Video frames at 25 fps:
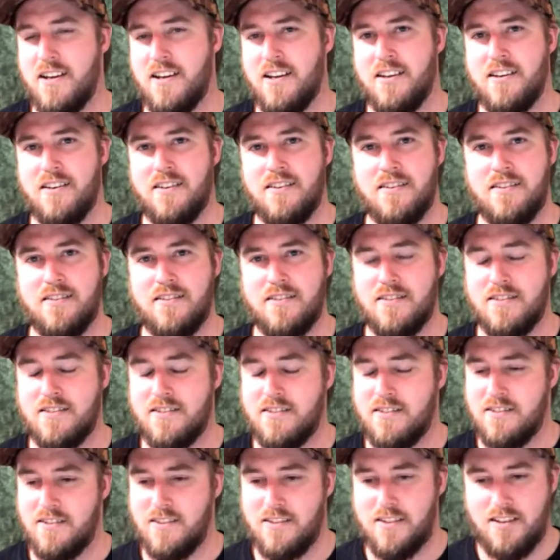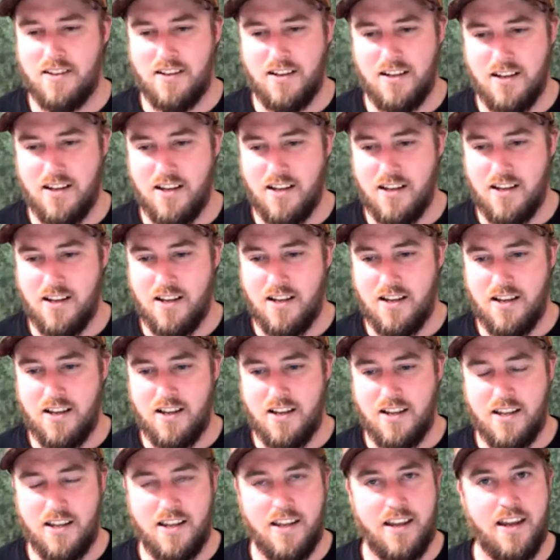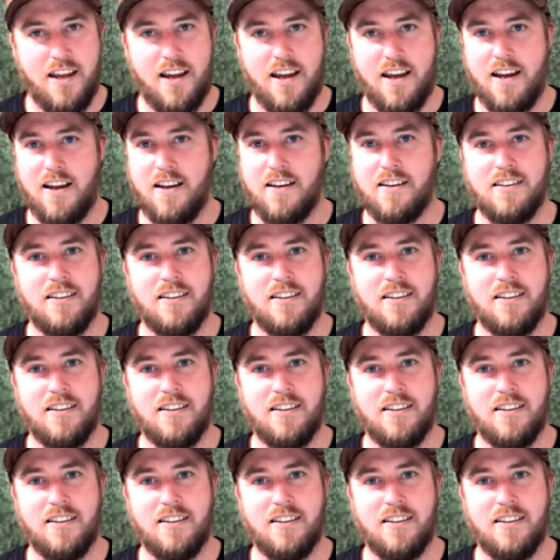and yeah,